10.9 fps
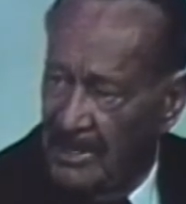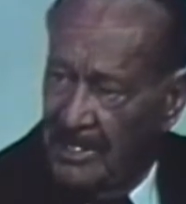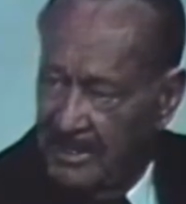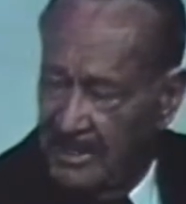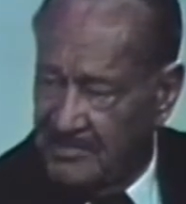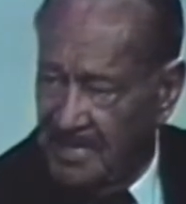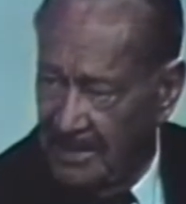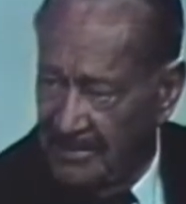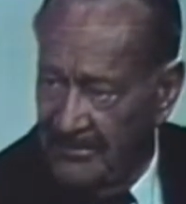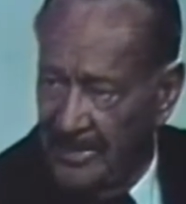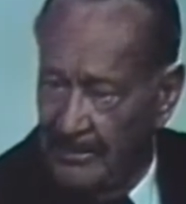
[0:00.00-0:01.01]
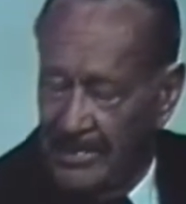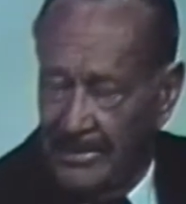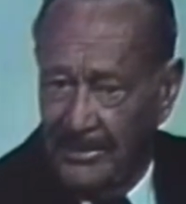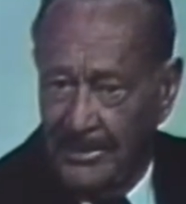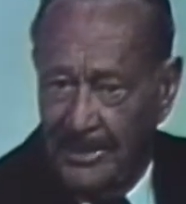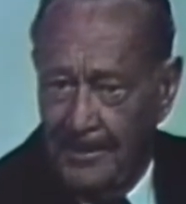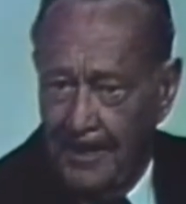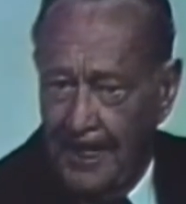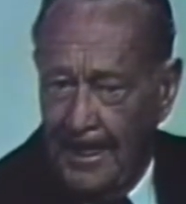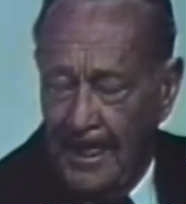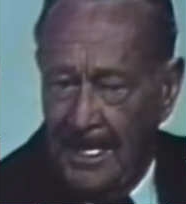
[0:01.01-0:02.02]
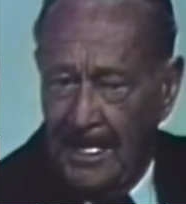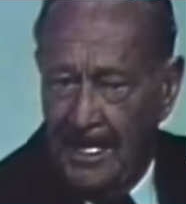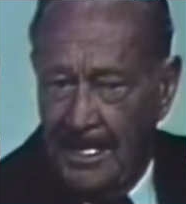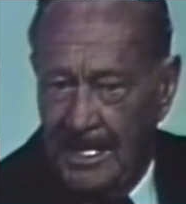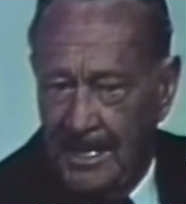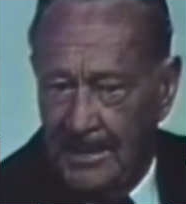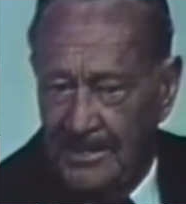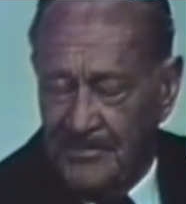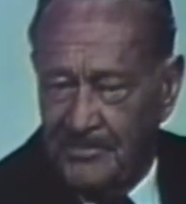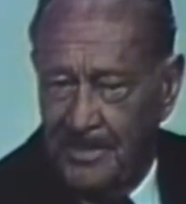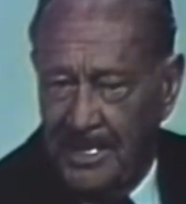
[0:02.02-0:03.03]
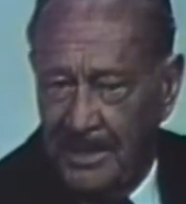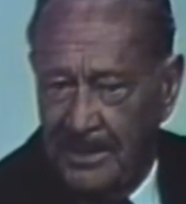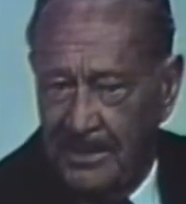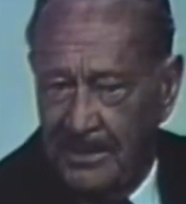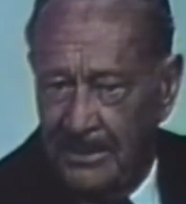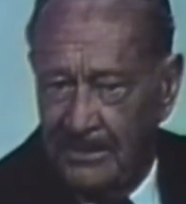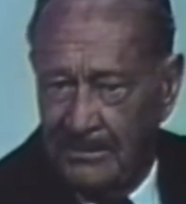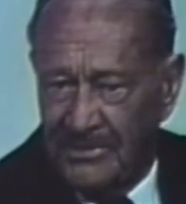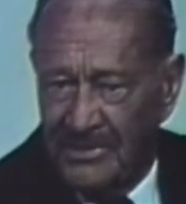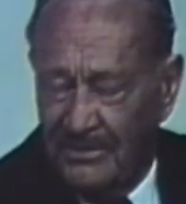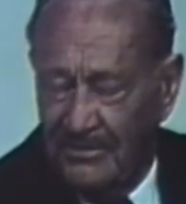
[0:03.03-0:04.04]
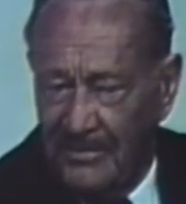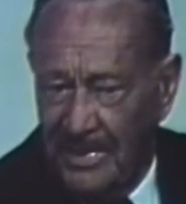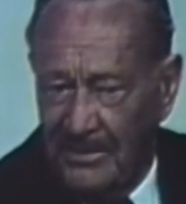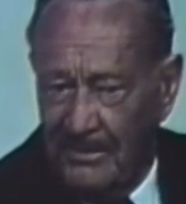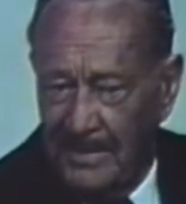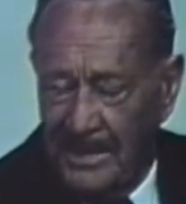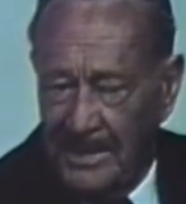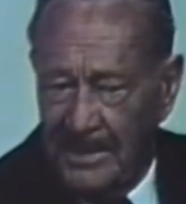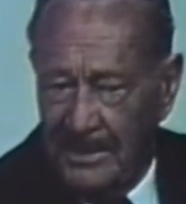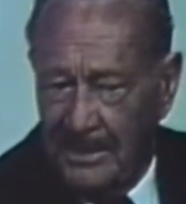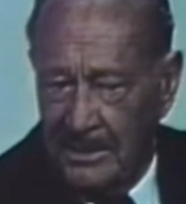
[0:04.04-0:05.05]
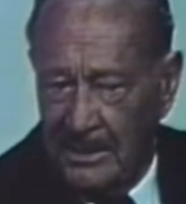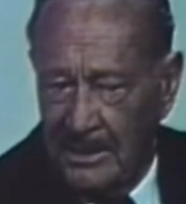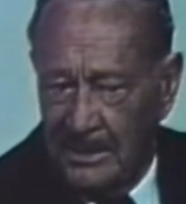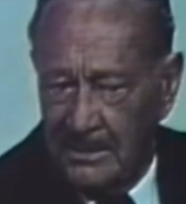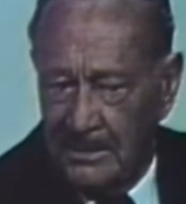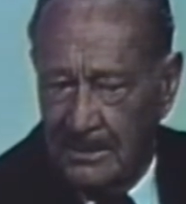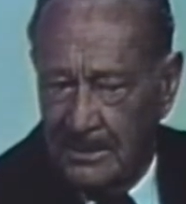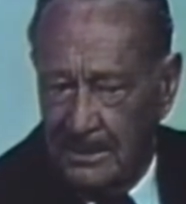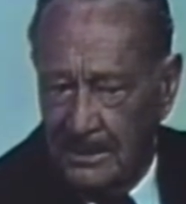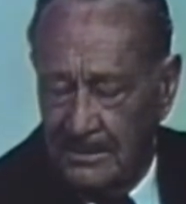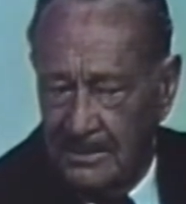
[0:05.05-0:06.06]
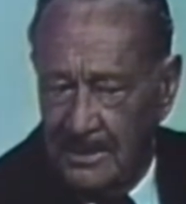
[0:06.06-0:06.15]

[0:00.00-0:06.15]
uh, south of Albuquerque. And this man was a good friend of mine, and uh,